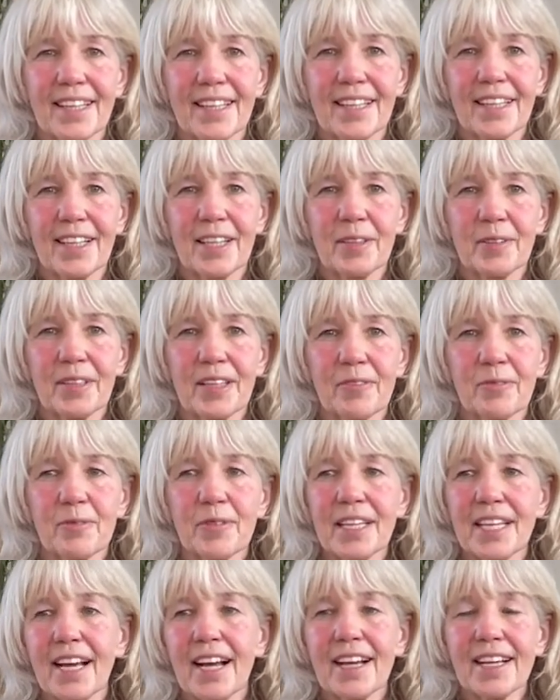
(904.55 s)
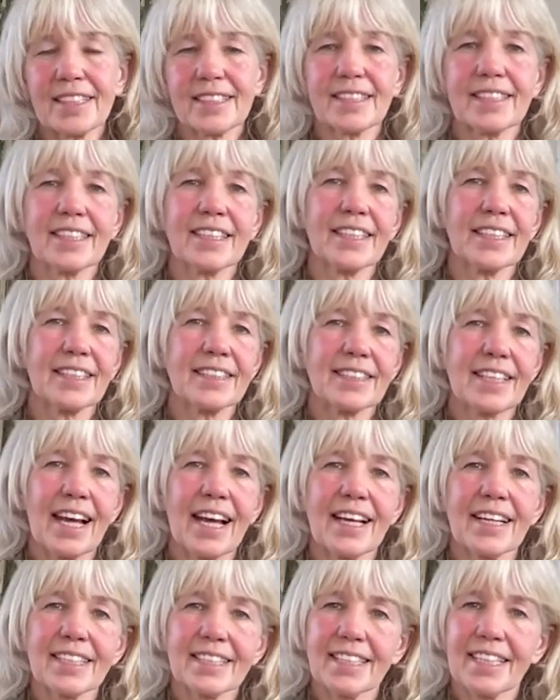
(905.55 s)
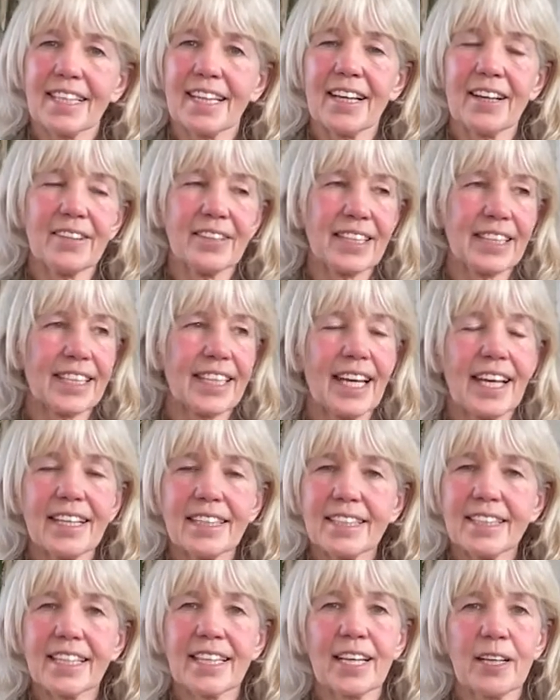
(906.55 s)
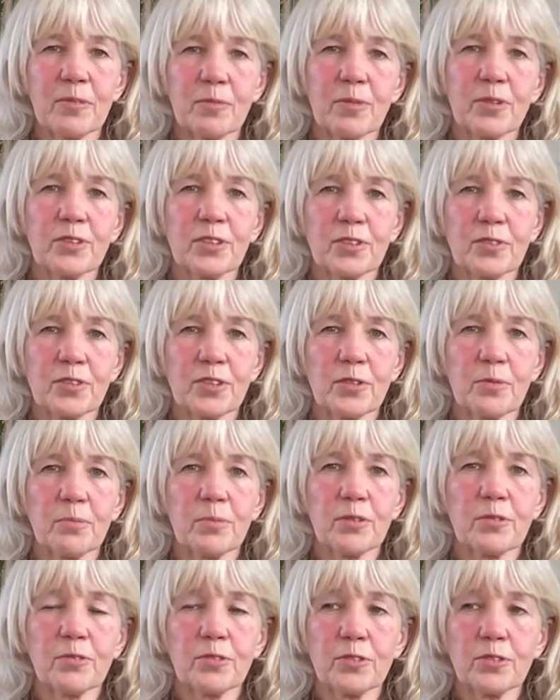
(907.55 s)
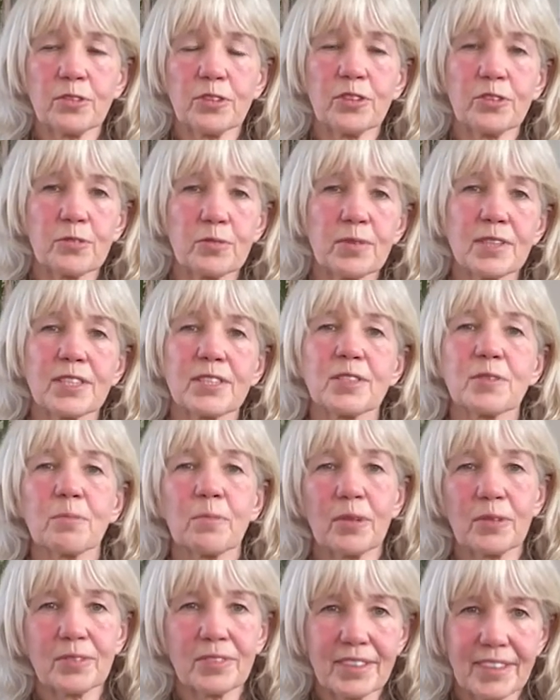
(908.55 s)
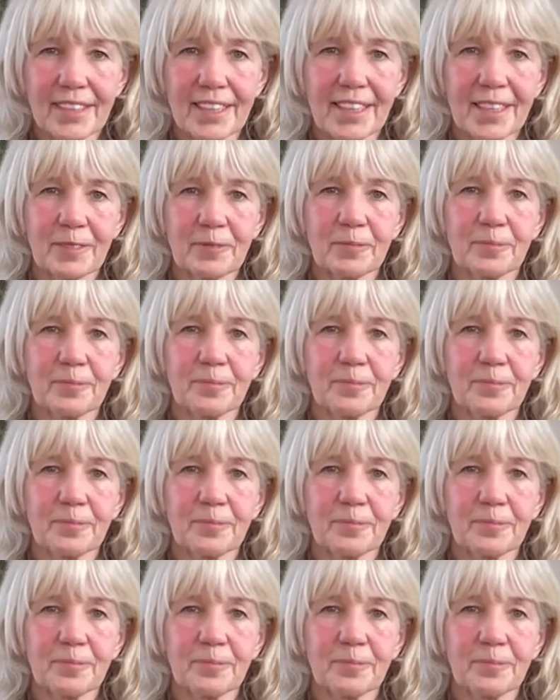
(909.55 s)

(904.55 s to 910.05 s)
And reacting is acting out again and again what you've done before. You're responding.